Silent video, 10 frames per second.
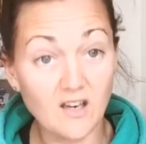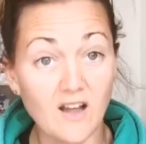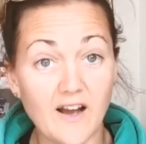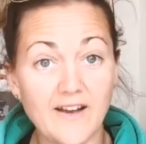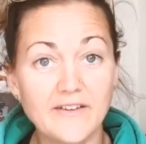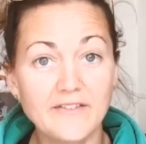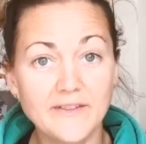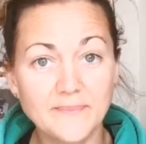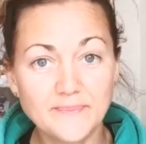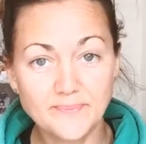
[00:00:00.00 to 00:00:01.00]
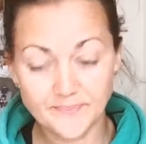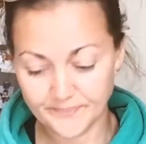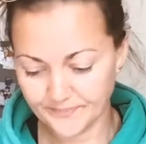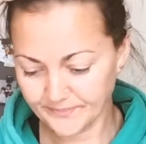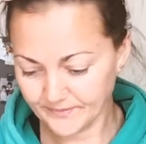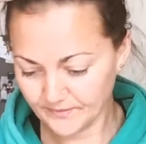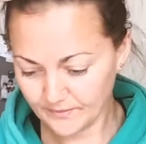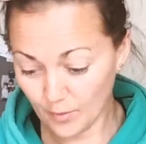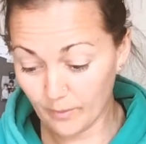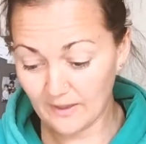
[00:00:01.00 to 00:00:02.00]
live
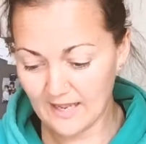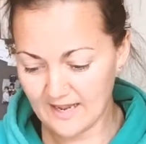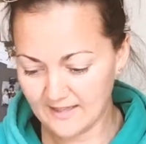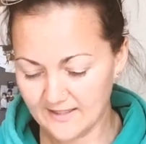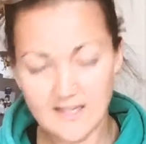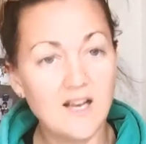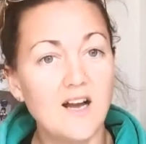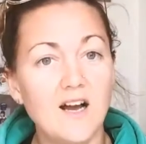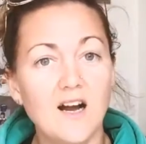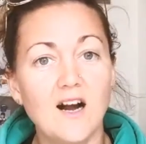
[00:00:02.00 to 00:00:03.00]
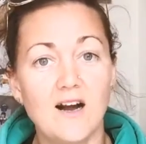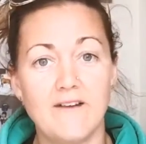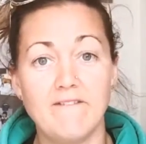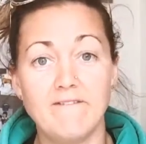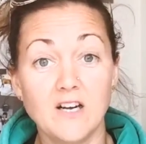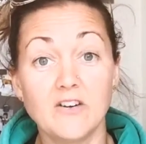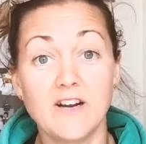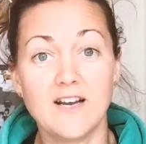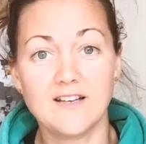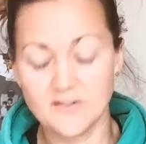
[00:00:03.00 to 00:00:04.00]
or play, I fuck
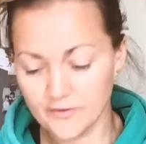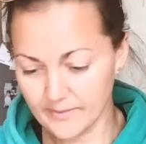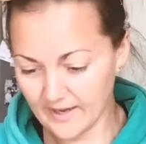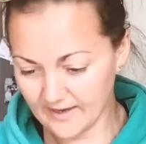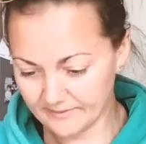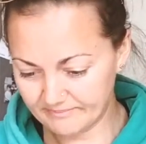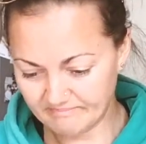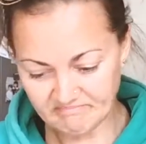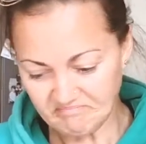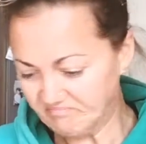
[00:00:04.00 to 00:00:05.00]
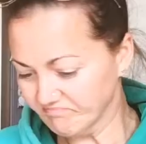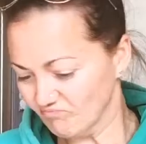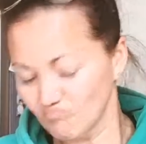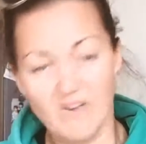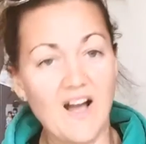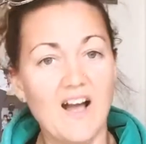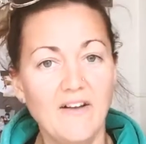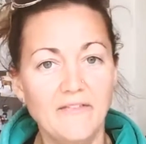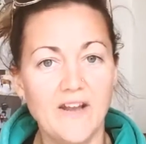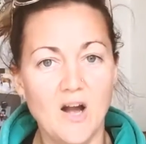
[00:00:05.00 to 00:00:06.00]
around for about
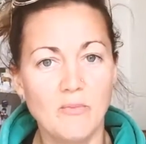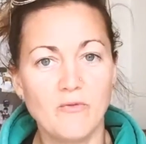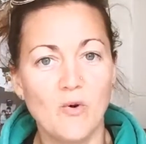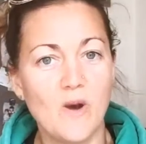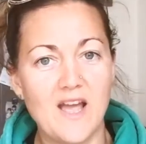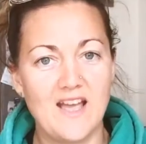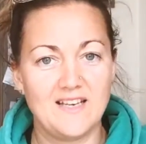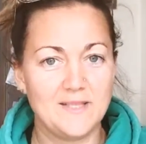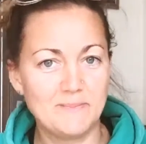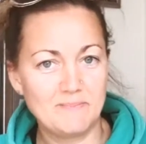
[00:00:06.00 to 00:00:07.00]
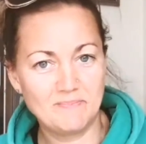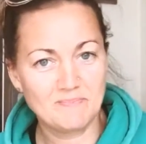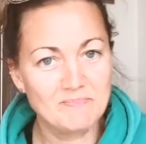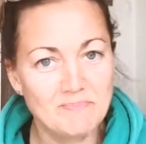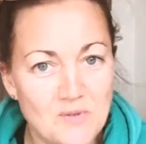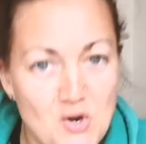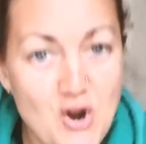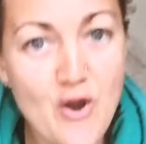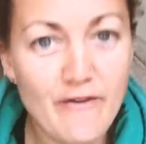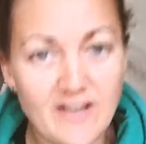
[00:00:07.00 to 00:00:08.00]
half an hour beforehand,
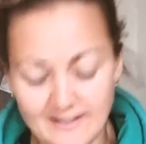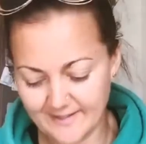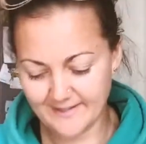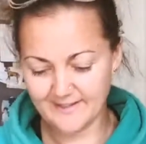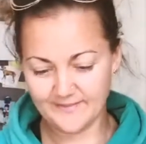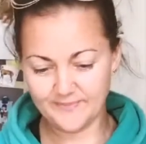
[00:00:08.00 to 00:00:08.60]
nervous,